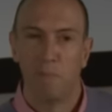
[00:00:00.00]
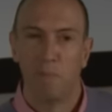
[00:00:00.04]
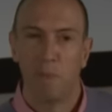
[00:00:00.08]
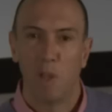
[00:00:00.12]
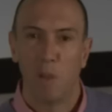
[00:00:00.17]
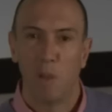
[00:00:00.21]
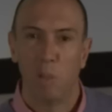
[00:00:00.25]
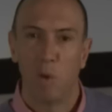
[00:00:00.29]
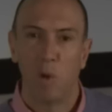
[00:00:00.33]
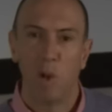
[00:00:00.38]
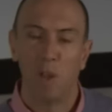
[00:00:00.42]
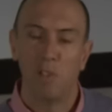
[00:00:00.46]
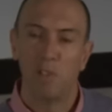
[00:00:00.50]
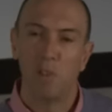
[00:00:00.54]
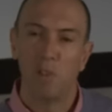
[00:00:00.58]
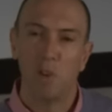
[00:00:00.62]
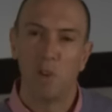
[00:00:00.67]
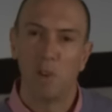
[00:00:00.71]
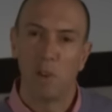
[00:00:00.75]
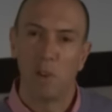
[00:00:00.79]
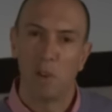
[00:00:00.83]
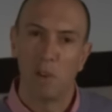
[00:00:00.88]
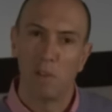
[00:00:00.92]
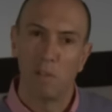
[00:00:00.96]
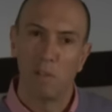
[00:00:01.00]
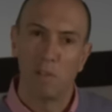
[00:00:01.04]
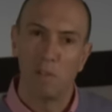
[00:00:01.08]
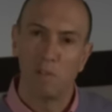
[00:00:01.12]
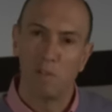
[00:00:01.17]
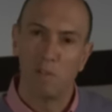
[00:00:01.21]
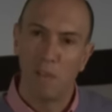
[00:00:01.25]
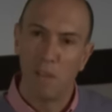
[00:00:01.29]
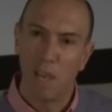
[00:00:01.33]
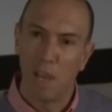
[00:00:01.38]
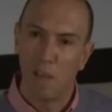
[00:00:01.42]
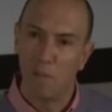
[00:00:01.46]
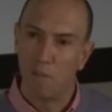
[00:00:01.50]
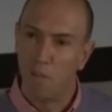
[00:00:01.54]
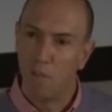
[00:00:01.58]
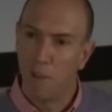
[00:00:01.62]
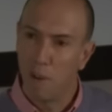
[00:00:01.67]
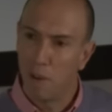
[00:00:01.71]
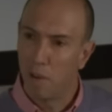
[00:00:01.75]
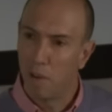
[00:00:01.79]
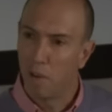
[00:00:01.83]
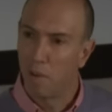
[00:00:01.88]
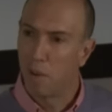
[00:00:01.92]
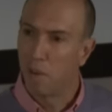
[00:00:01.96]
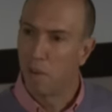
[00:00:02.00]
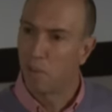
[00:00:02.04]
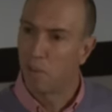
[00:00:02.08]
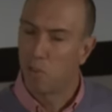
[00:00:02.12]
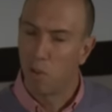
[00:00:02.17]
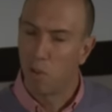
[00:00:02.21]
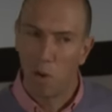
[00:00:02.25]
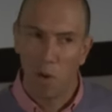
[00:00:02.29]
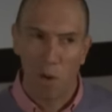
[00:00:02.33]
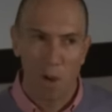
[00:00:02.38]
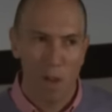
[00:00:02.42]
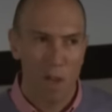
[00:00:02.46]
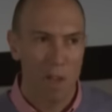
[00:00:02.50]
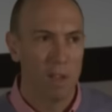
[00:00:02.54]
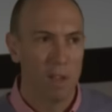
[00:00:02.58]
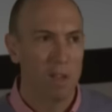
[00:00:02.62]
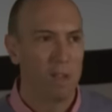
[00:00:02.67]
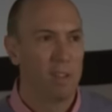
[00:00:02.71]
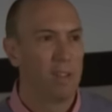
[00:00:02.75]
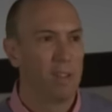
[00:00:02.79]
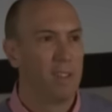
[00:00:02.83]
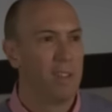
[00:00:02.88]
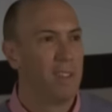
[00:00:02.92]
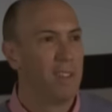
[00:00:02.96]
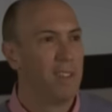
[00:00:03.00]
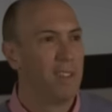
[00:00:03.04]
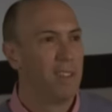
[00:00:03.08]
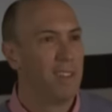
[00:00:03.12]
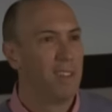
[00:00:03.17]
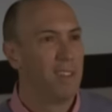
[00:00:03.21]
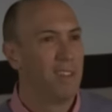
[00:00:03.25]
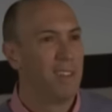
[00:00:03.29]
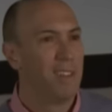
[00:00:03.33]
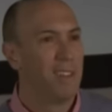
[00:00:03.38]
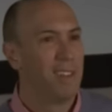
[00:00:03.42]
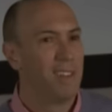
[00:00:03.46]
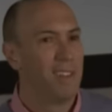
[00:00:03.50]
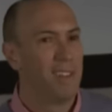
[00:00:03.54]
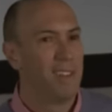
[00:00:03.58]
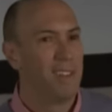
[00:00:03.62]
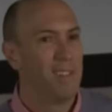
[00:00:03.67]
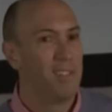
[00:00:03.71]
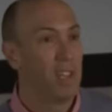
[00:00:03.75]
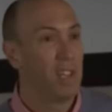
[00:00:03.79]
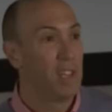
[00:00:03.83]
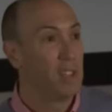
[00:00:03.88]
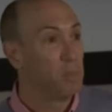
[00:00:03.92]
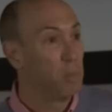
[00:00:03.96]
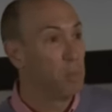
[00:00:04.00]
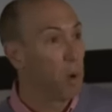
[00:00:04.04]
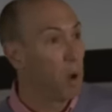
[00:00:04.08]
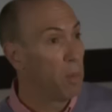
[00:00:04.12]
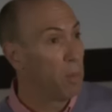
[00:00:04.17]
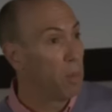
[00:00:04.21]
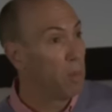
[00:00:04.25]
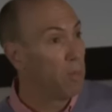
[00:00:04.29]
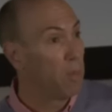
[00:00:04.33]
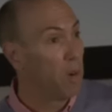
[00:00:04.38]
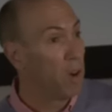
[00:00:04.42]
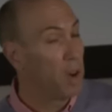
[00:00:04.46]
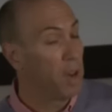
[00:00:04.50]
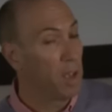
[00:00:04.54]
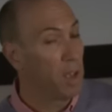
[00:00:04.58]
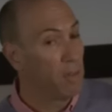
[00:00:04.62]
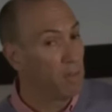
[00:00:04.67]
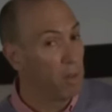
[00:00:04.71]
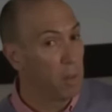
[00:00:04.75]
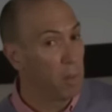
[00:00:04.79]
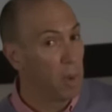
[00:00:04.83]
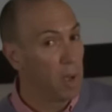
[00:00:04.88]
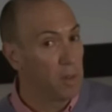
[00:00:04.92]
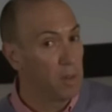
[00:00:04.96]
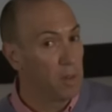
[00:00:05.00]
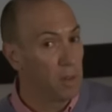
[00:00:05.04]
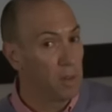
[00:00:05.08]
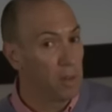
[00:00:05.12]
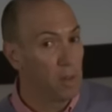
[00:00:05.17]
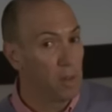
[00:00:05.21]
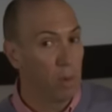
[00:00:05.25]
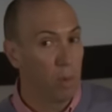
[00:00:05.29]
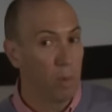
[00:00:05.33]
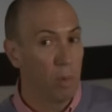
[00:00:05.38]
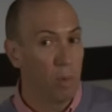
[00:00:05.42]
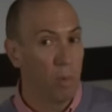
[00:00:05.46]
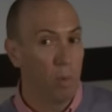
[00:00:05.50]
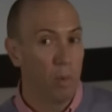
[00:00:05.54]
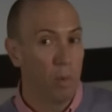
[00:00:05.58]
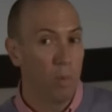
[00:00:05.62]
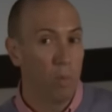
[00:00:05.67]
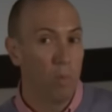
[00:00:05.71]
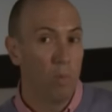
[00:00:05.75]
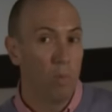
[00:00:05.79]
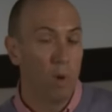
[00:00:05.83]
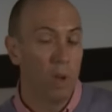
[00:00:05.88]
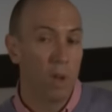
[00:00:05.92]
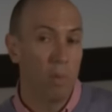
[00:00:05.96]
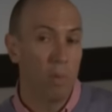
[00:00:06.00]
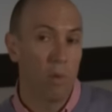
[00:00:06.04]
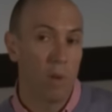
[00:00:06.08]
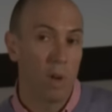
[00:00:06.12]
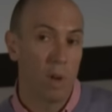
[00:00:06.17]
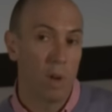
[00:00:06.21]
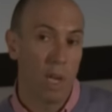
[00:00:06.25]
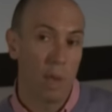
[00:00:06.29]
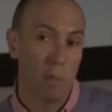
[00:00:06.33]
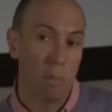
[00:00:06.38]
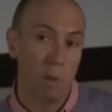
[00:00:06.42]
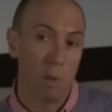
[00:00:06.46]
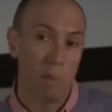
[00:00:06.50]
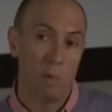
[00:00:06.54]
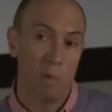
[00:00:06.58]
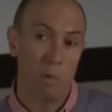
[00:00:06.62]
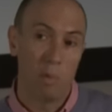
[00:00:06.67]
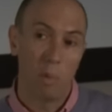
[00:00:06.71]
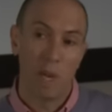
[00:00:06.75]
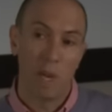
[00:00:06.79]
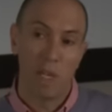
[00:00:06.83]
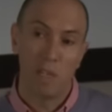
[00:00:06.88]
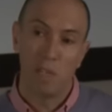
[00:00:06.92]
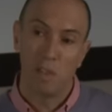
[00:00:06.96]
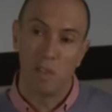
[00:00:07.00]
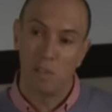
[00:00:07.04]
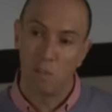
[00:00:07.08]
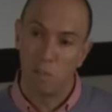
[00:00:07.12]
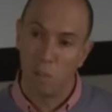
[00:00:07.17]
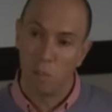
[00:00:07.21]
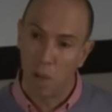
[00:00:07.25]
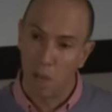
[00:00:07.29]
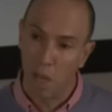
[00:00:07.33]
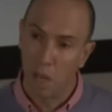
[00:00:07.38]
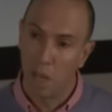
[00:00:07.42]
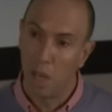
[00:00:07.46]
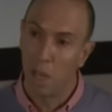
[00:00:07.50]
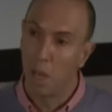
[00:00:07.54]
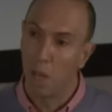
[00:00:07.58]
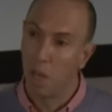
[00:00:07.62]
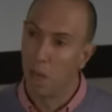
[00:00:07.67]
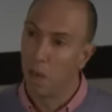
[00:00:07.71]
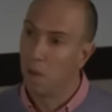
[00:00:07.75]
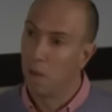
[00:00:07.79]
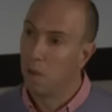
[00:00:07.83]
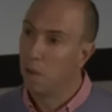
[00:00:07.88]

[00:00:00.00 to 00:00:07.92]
Their body's not going to get fitter and stronger just by providing information. So we really want to get people to participate in